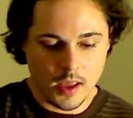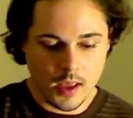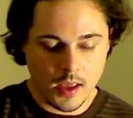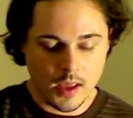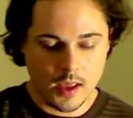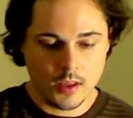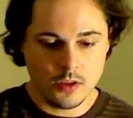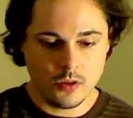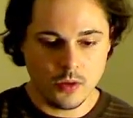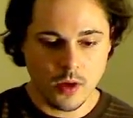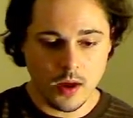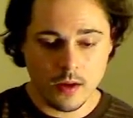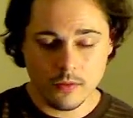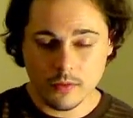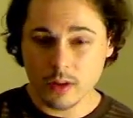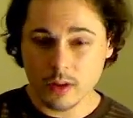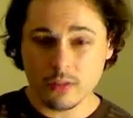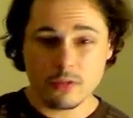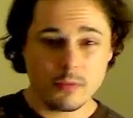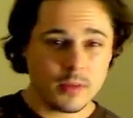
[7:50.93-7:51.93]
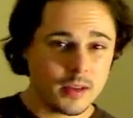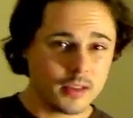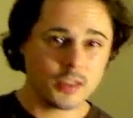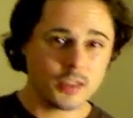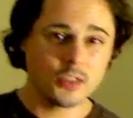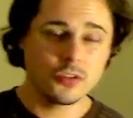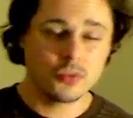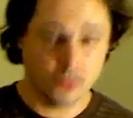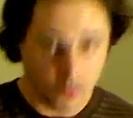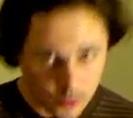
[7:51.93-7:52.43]
and you have government
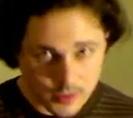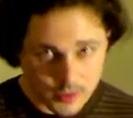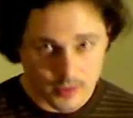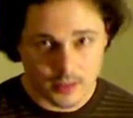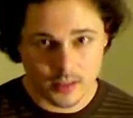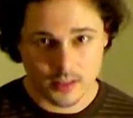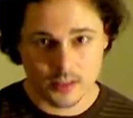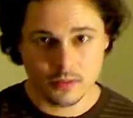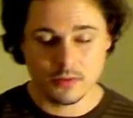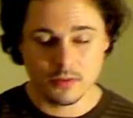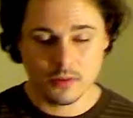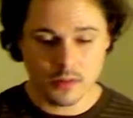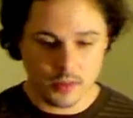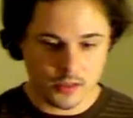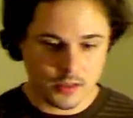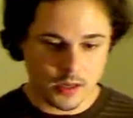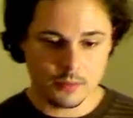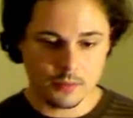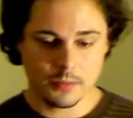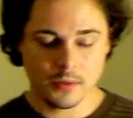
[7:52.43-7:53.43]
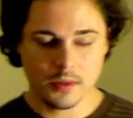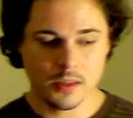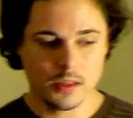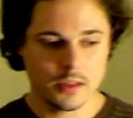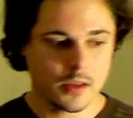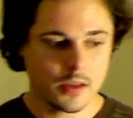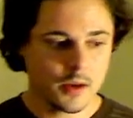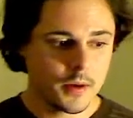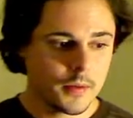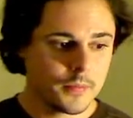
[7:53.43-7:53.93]
controlling these
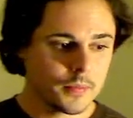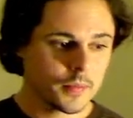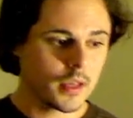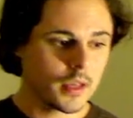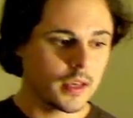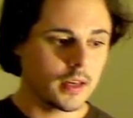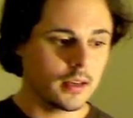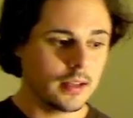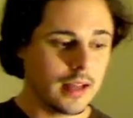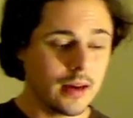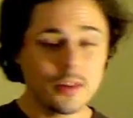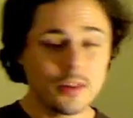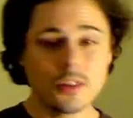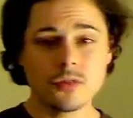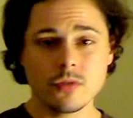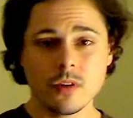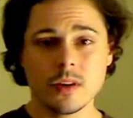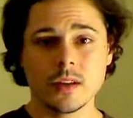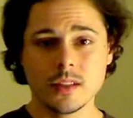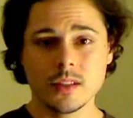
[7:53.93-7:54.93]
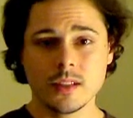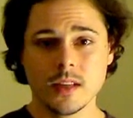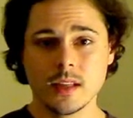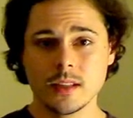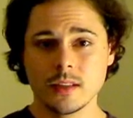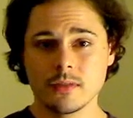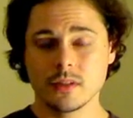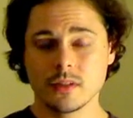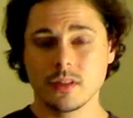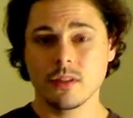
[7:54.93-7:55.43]
companies and allow these wrong
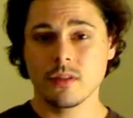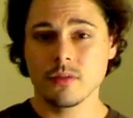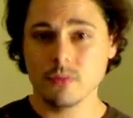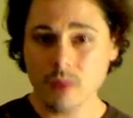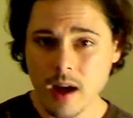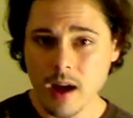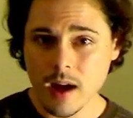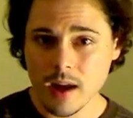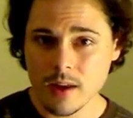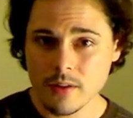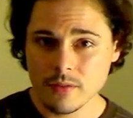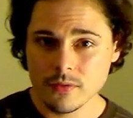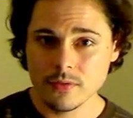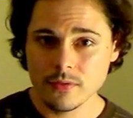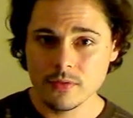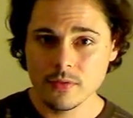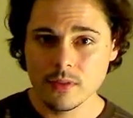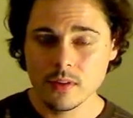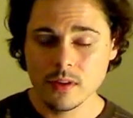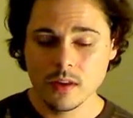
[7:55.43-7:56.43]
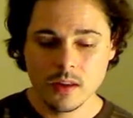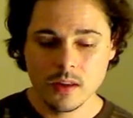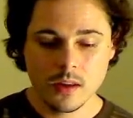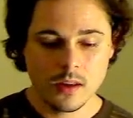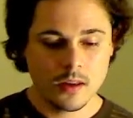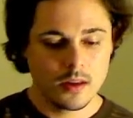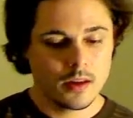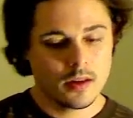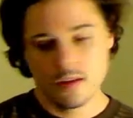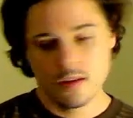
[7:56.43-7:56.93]
incentives to thrive,
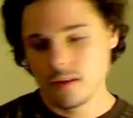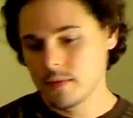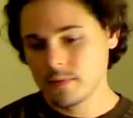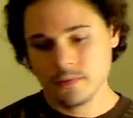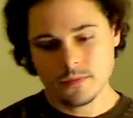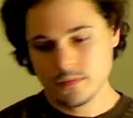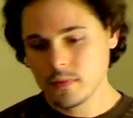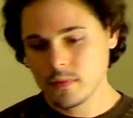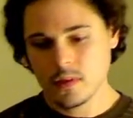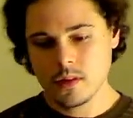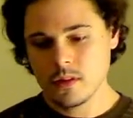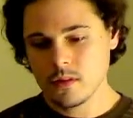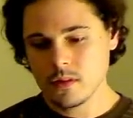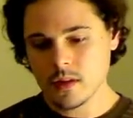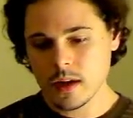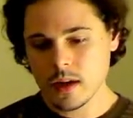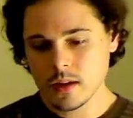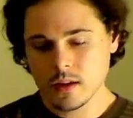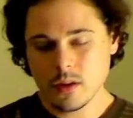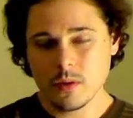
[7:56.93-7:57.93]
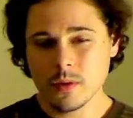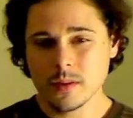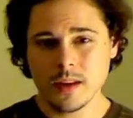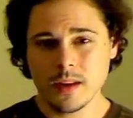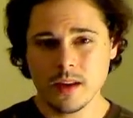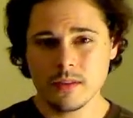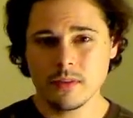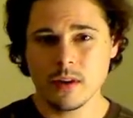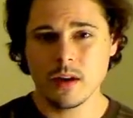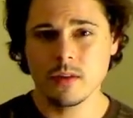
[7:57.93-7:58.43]
you're not going to
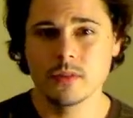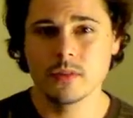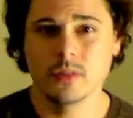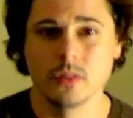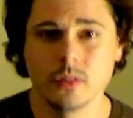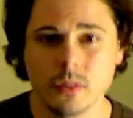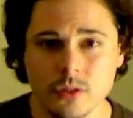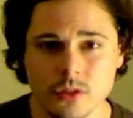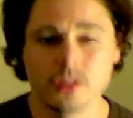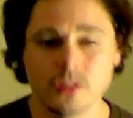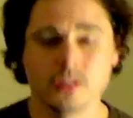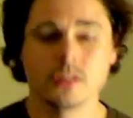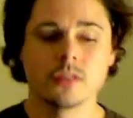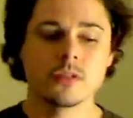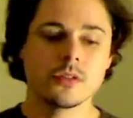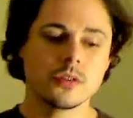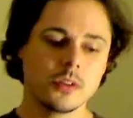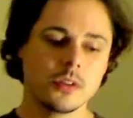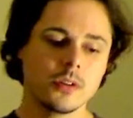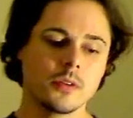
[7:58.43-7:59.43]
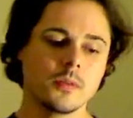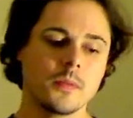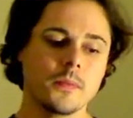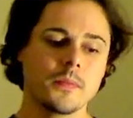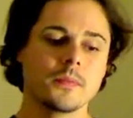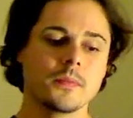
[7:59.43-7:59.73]
ever have a solution. So